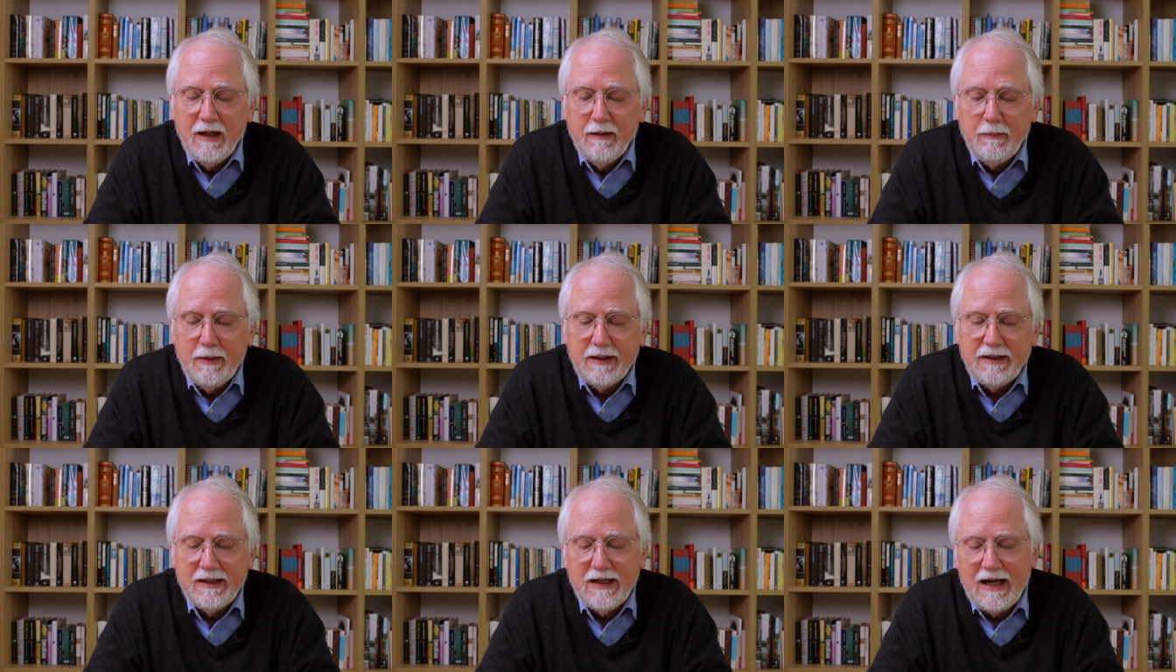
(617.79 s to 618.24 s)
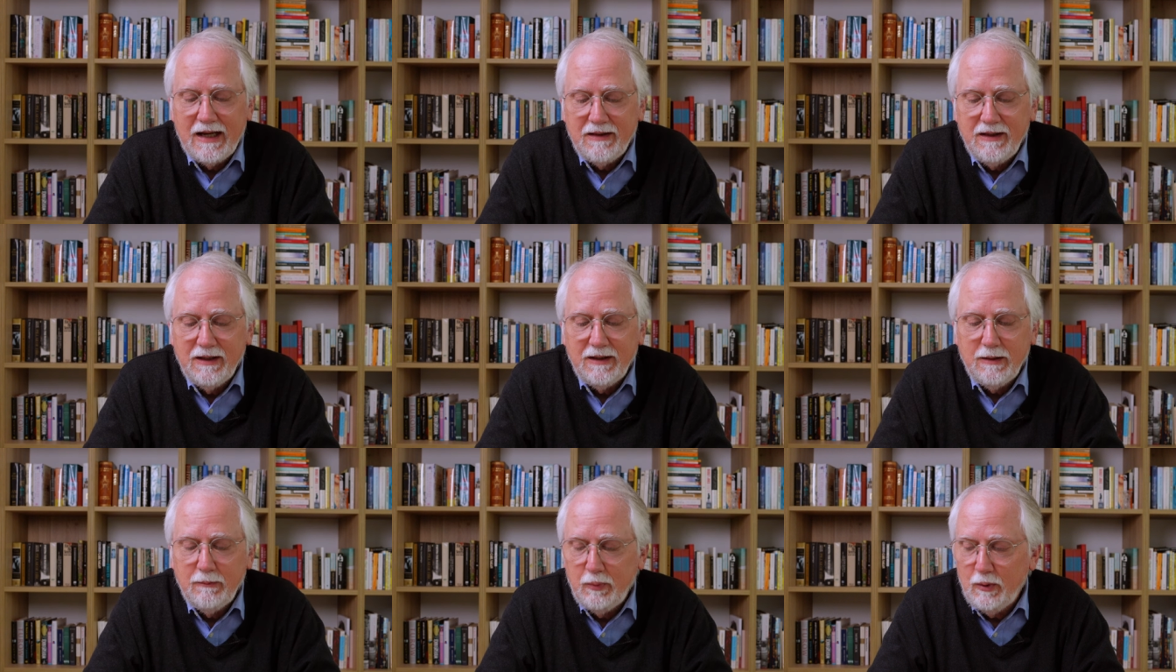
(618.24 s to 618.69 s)
but I
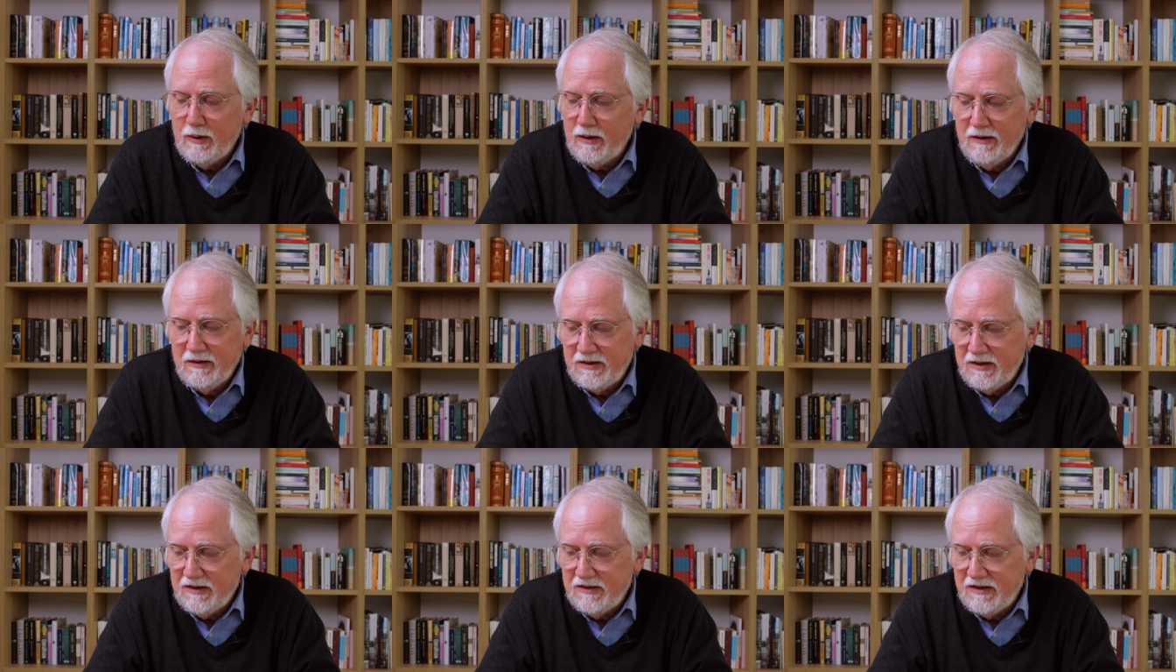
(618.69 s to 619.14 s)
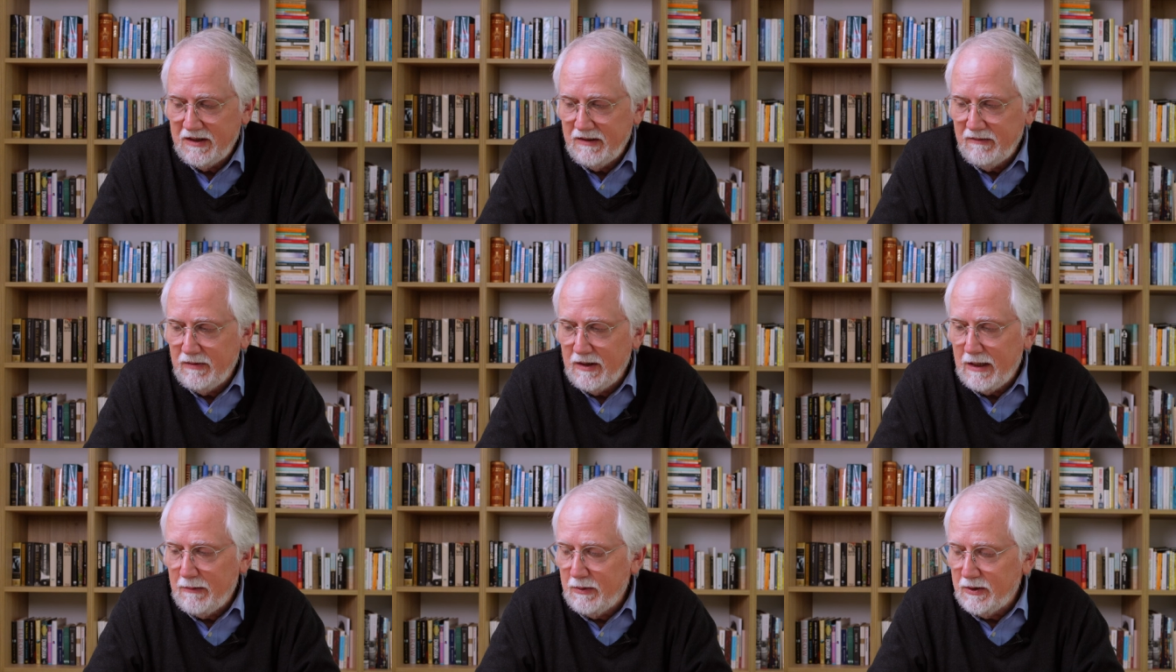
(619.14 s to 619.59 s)
think the book is just
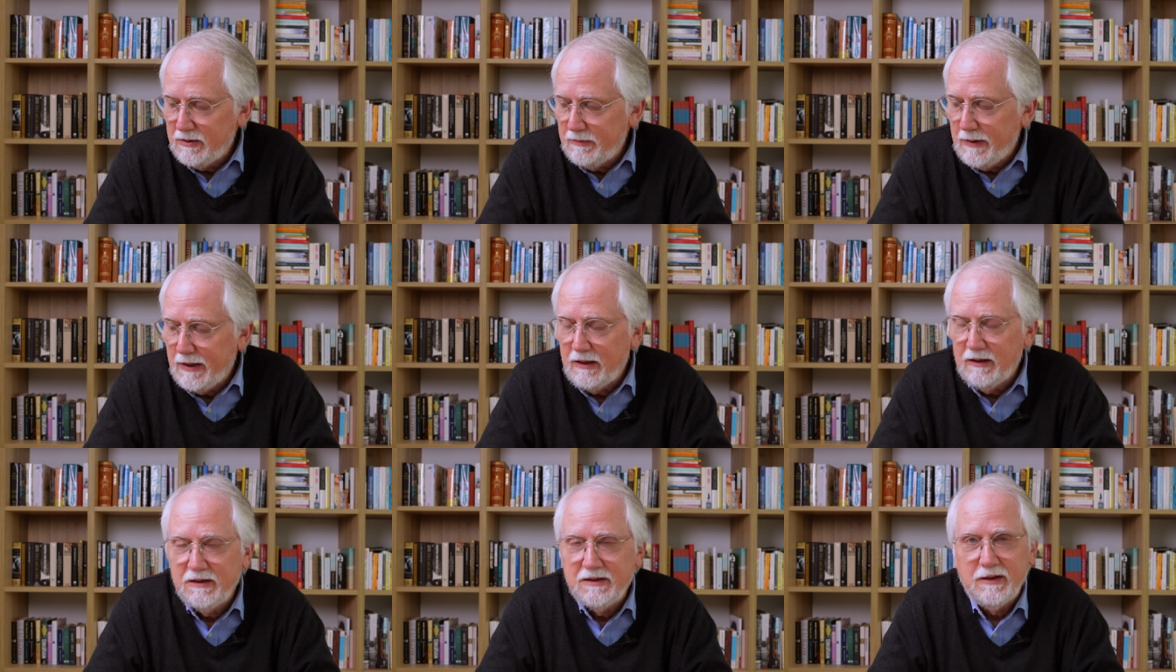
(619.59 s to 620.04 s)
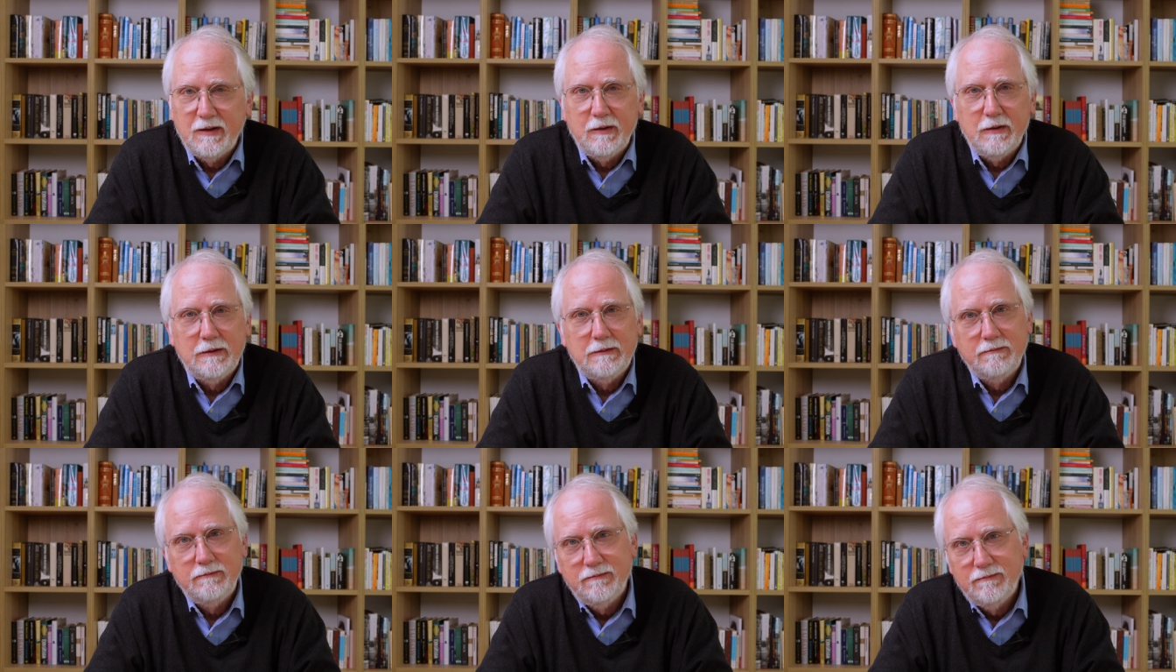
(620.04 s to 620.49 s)
even that much better. So